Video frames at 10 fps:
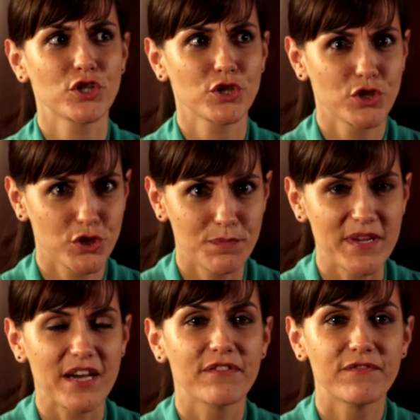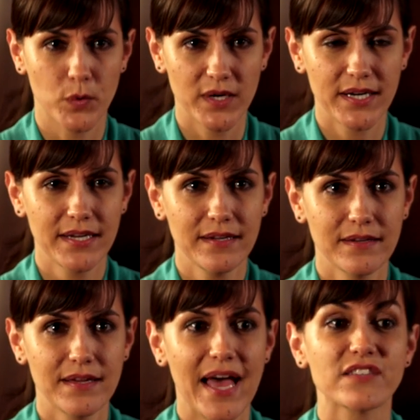should be afforded
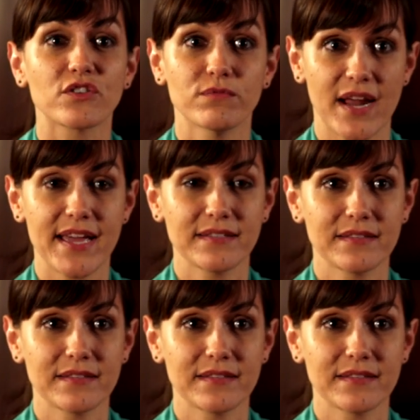as a right.